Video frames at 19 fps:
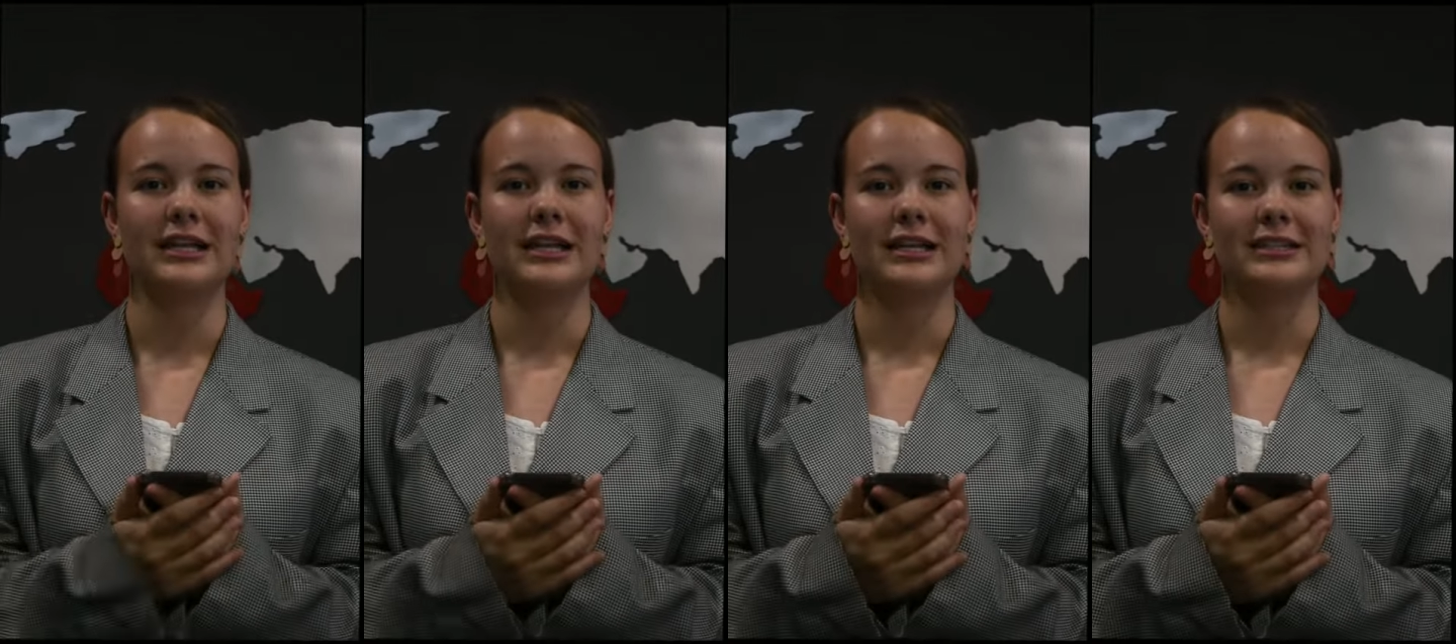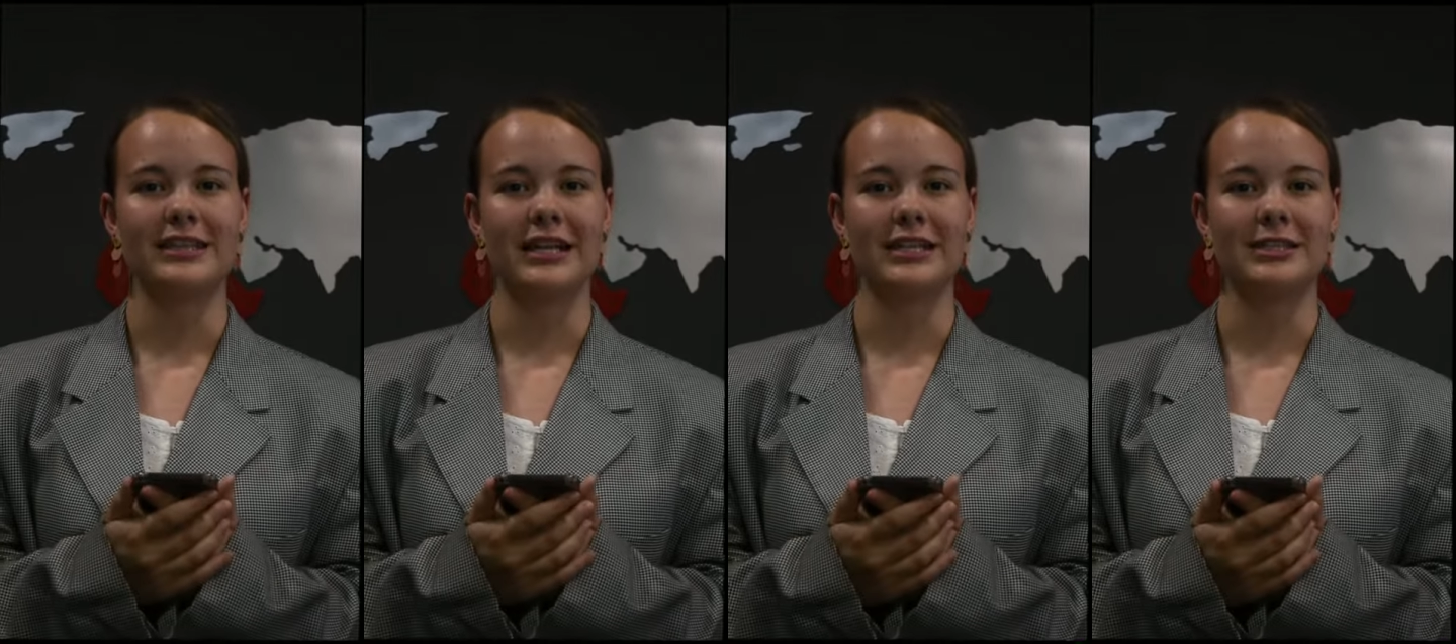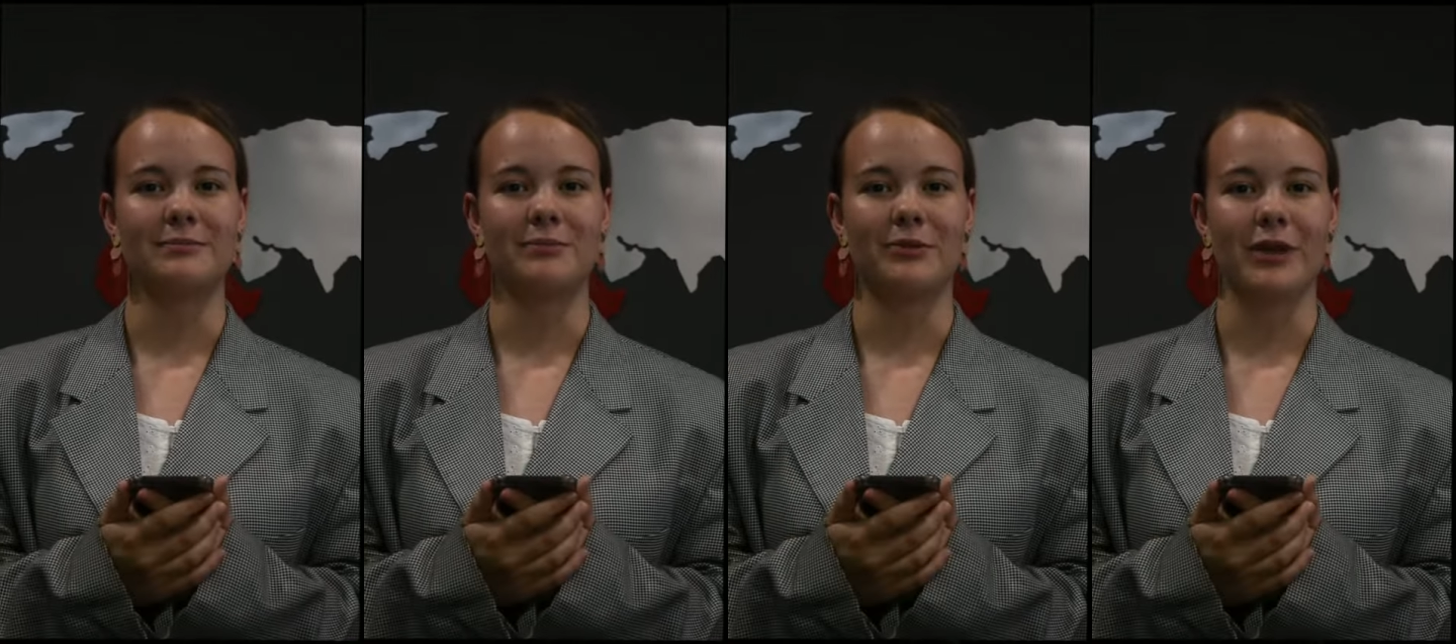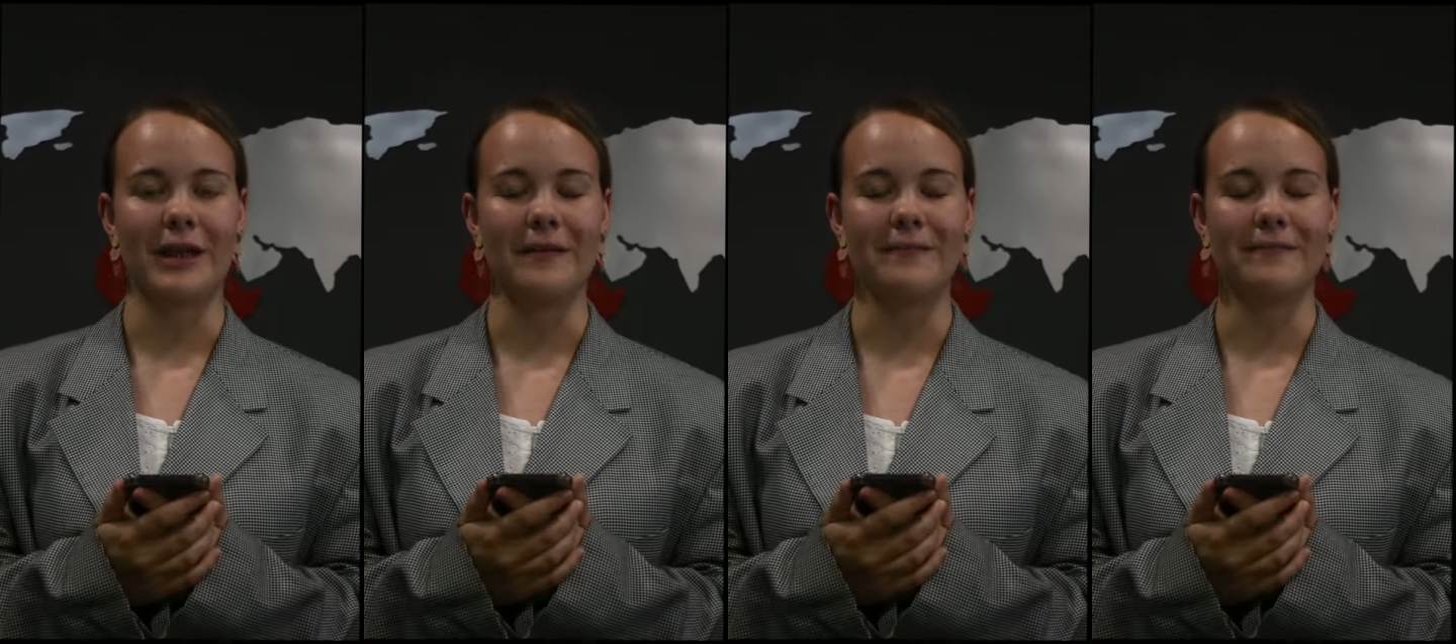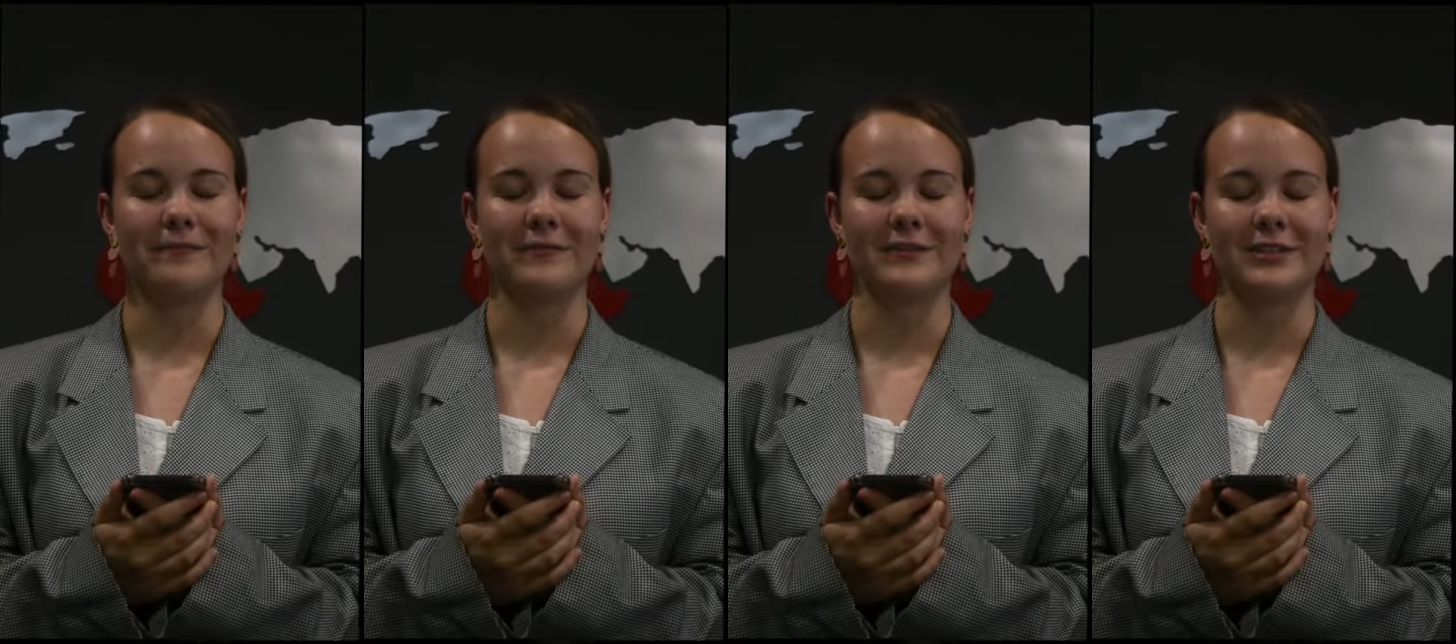Let's
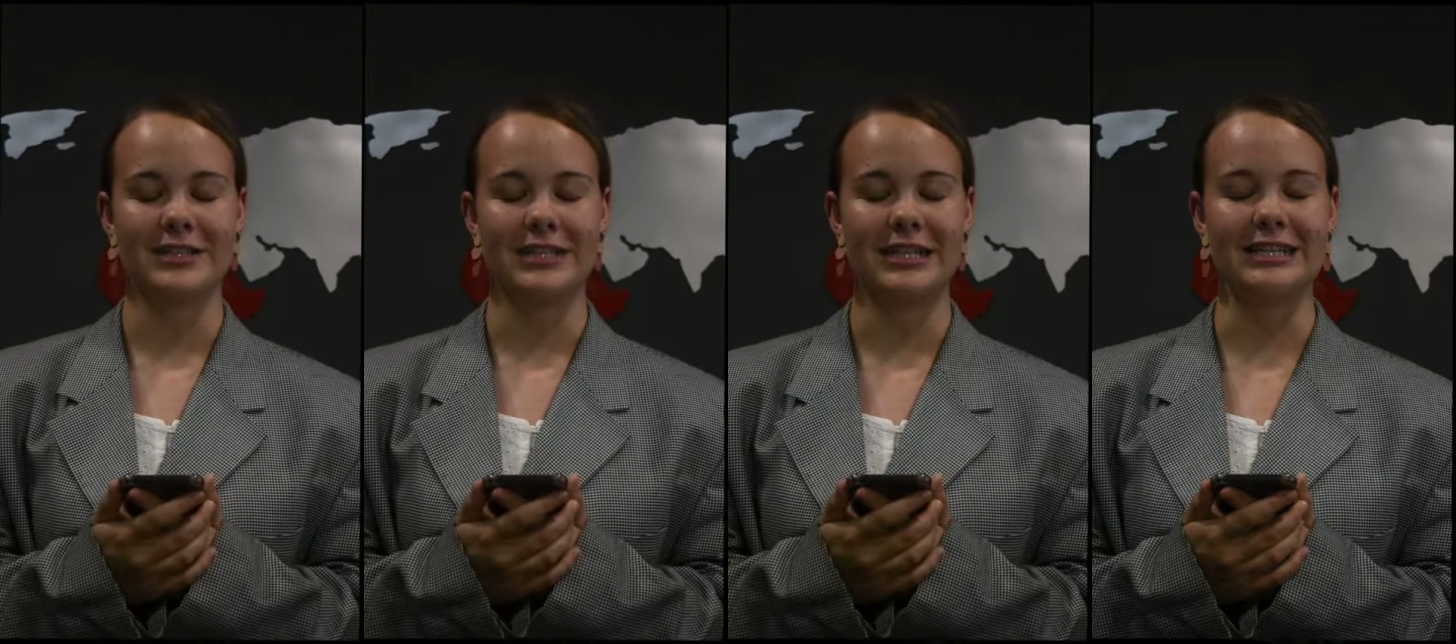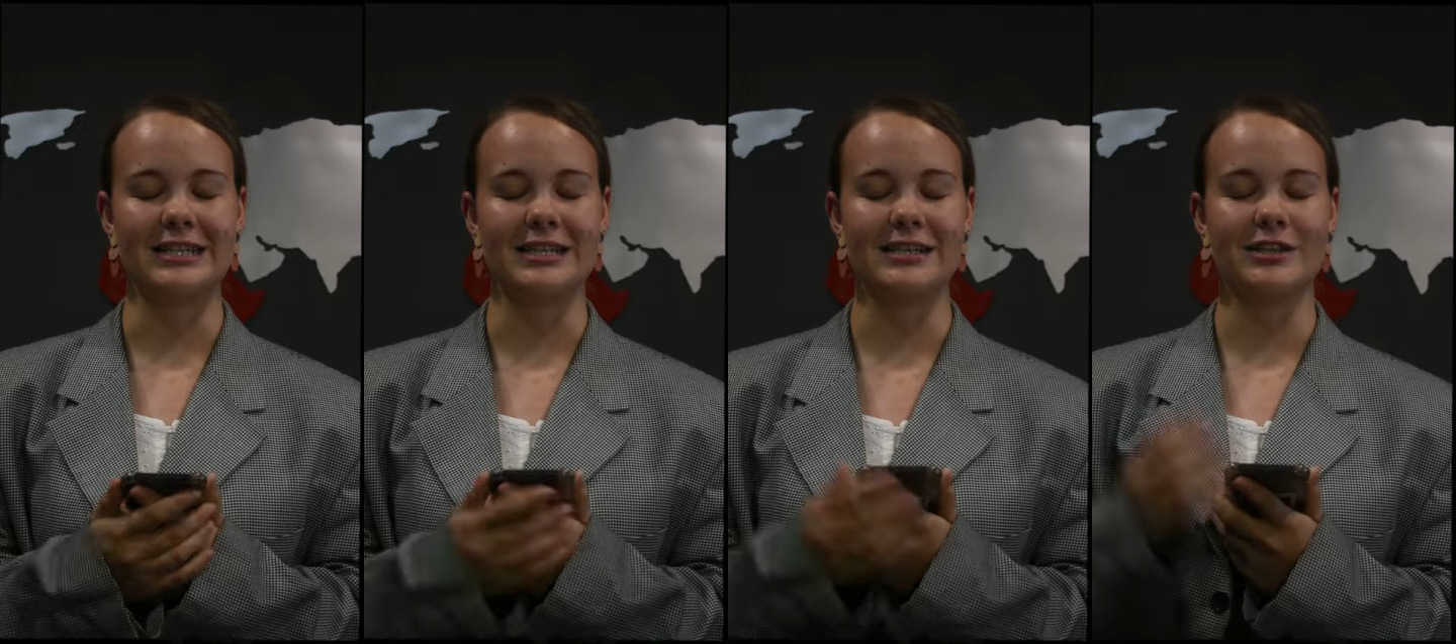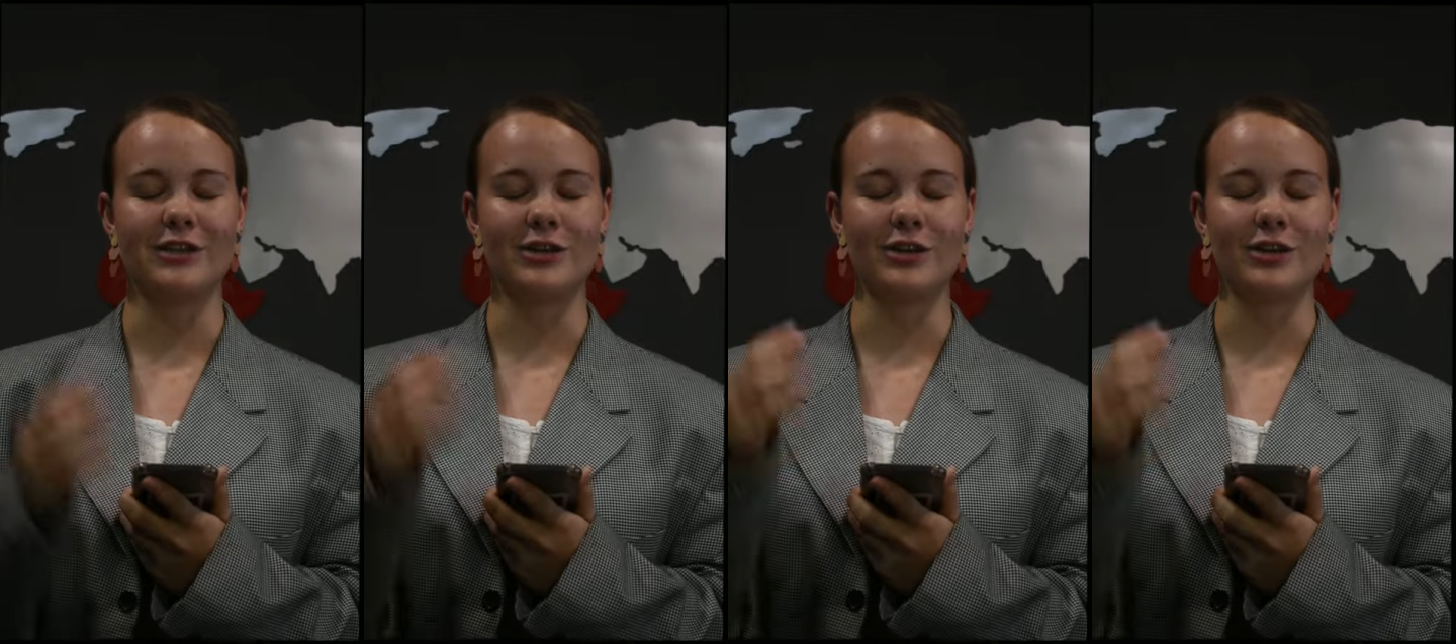pray. Jesus,